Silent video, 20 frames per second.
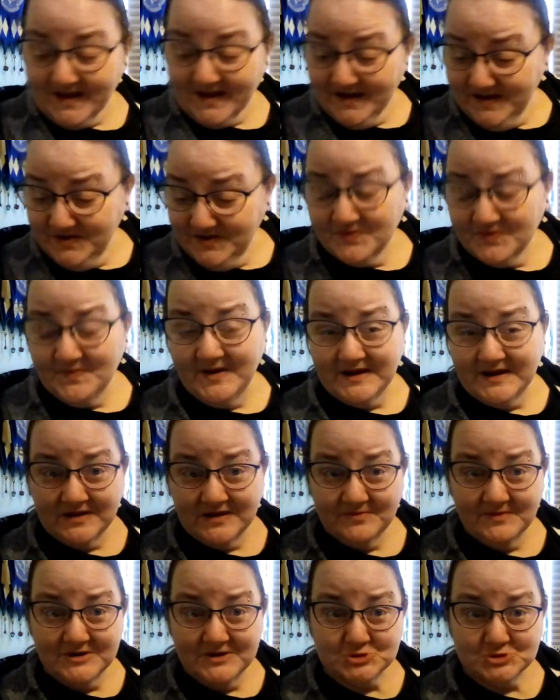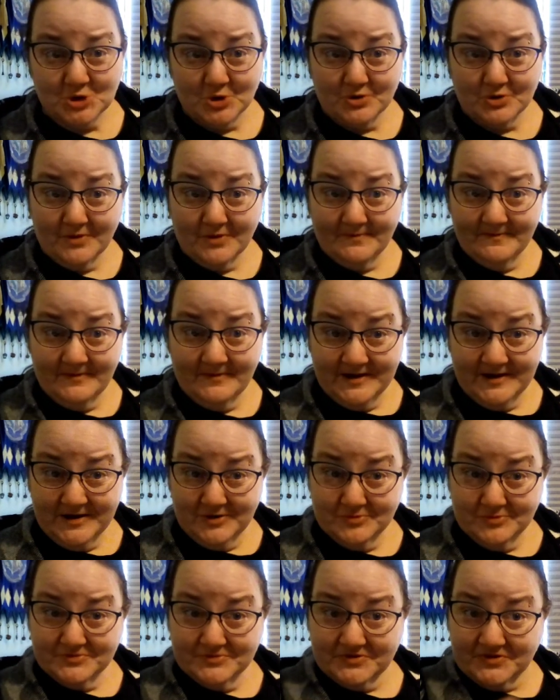is making me choke up my
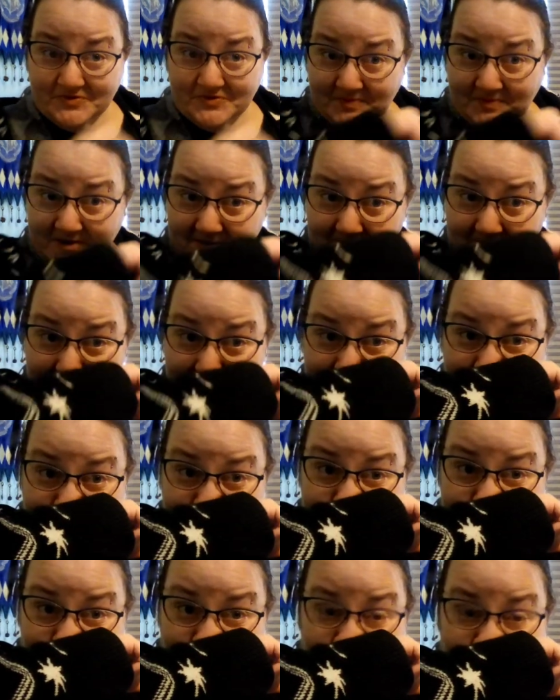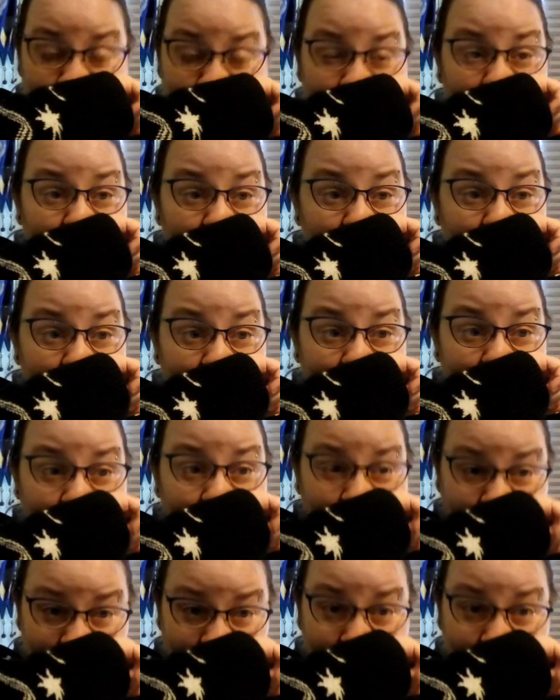own spit.
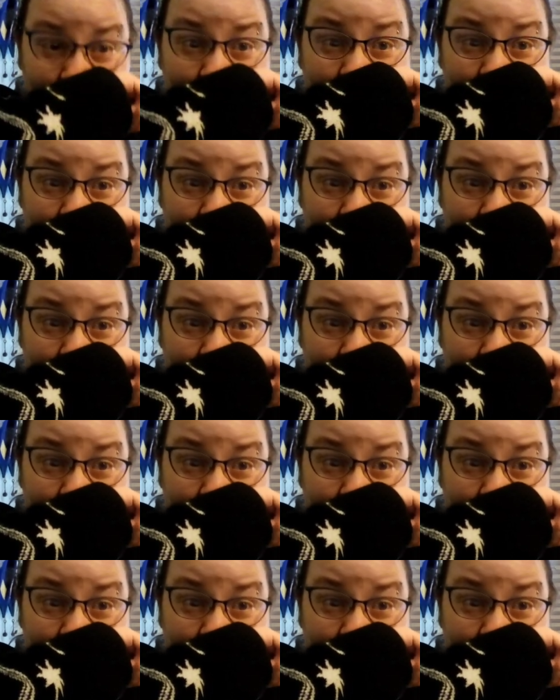Yeah.